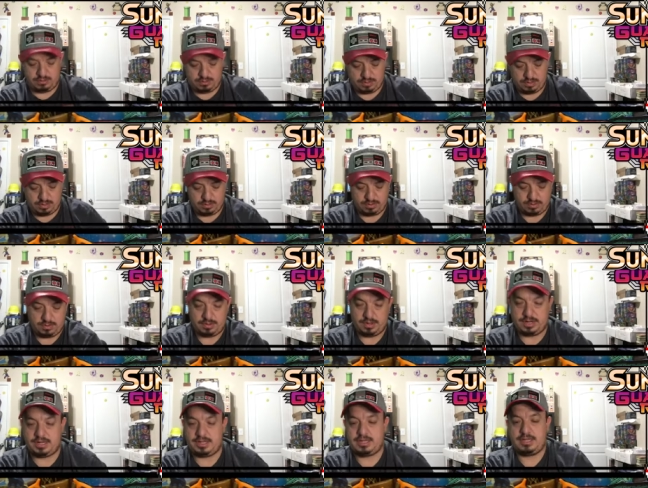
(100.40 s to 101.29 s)
go in
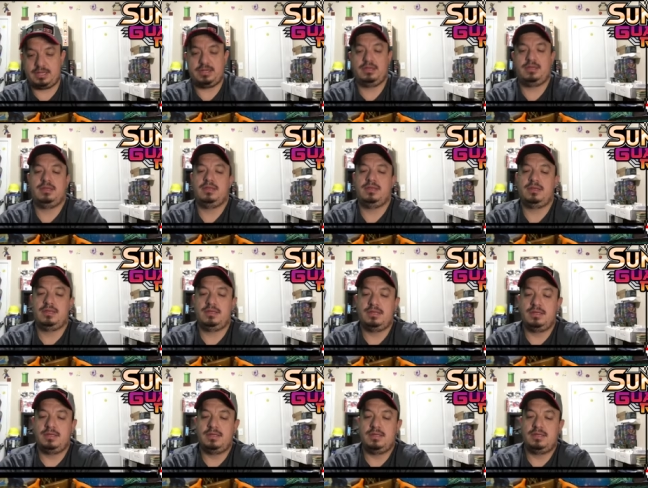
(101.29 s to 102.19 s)
order or anything.
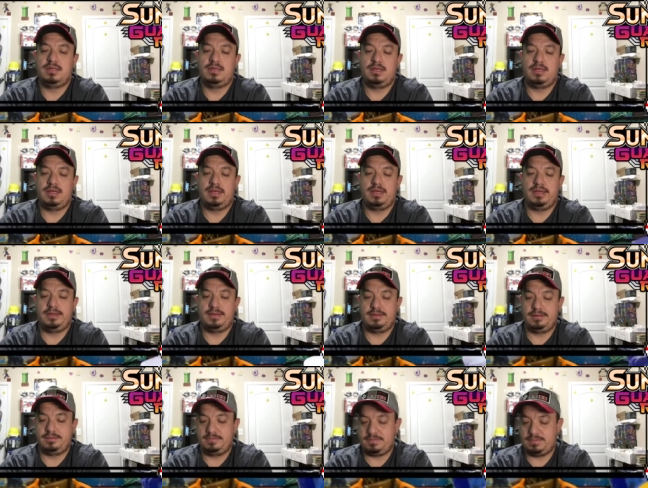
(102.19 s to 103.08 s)

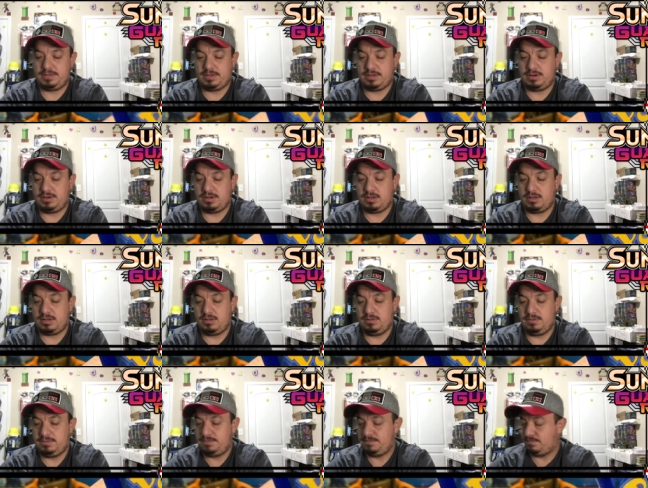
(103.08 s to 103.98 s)
Um, here you
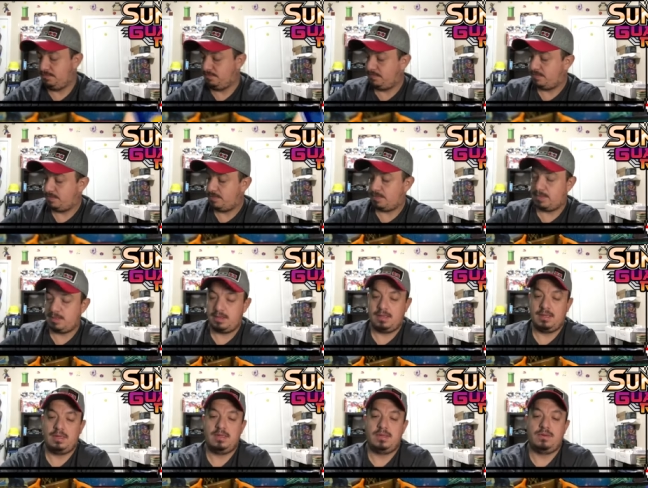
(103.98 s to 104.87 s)
go.
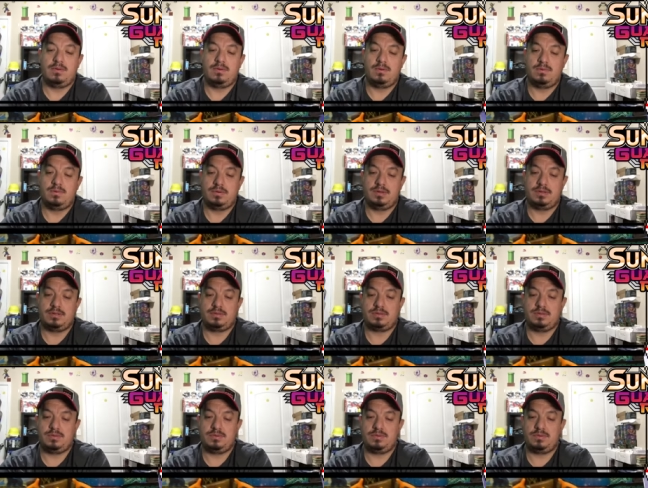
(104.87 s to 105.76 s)
One,
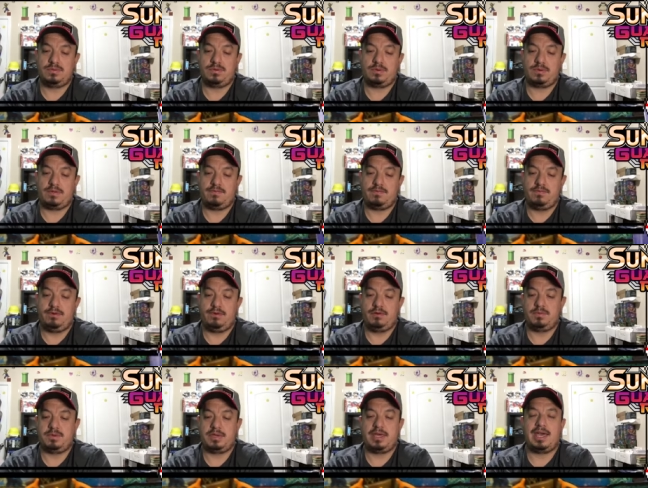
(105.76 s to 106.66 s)
two, three,
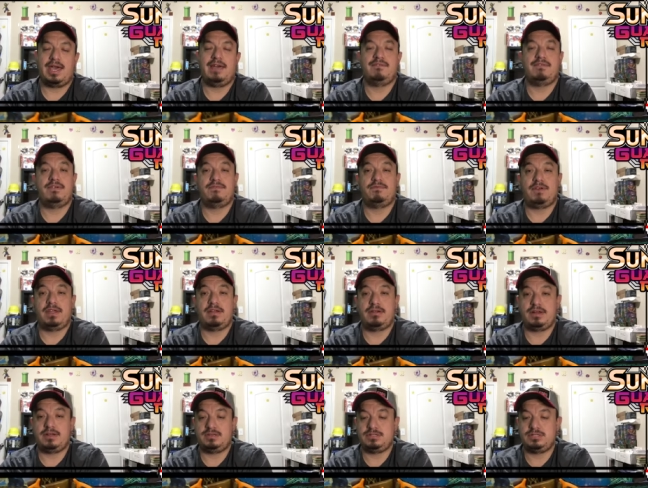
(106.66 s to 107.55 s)
four. We have a
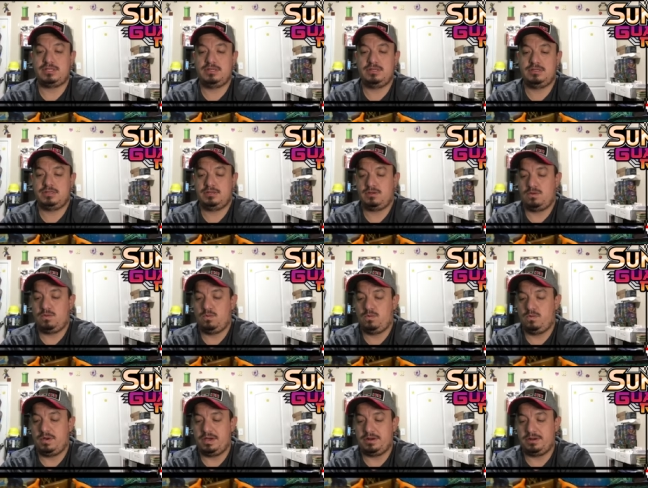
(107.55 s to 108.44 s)
Fire Energy,
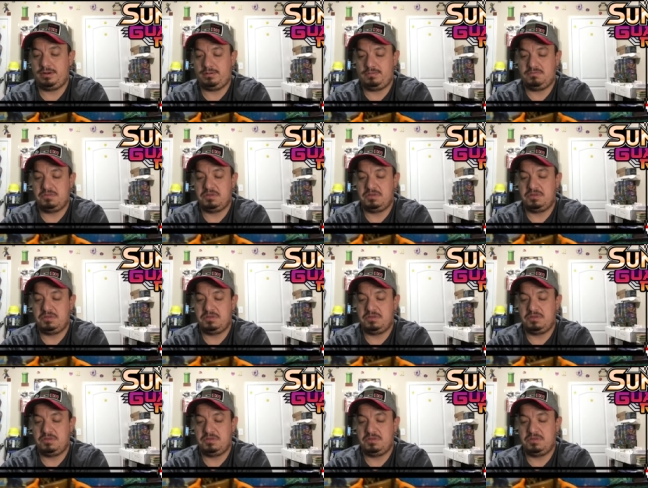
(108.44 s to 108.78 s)
Water,